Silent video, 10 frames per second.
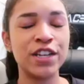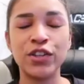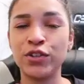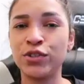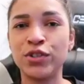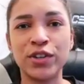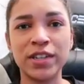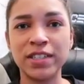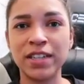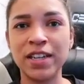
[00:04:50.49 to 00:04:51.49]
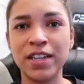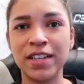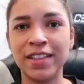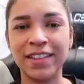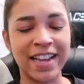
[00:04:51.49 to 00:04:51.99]
there are certain
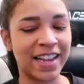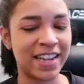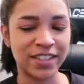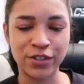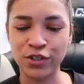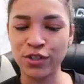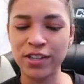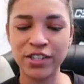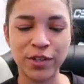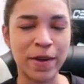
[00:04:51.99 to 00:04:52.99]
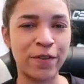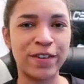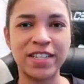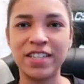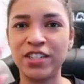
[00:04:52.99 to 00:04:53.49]
leggings or certain gym
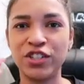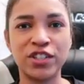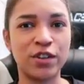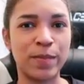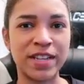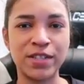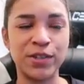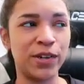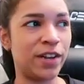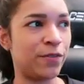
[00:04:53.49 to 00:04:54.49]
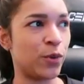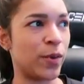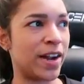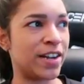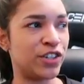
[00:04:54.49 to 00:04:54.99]
outfits that just are best suited if you're
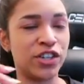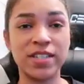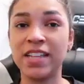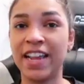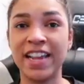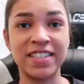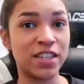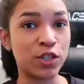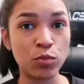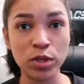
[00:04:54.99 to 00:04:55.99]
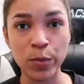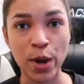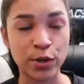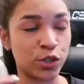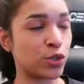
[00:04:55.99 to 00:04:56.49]
wearing just leggings and a sports bra,
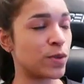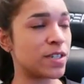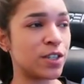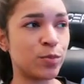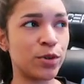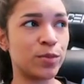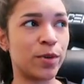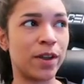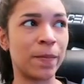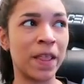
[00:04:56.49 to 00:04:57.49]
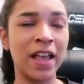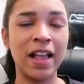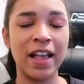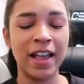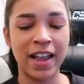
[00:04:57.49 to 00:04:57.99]
or just shorts and a sports bra.
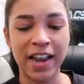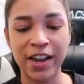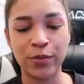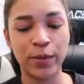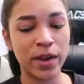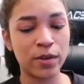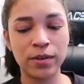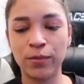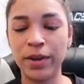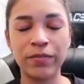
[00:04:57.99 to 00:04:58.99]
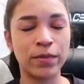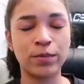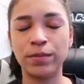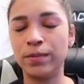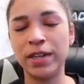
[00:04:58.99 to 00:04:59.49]
And
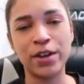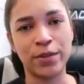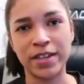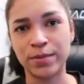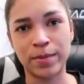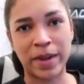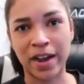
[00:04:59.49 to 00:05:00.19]
we know this with my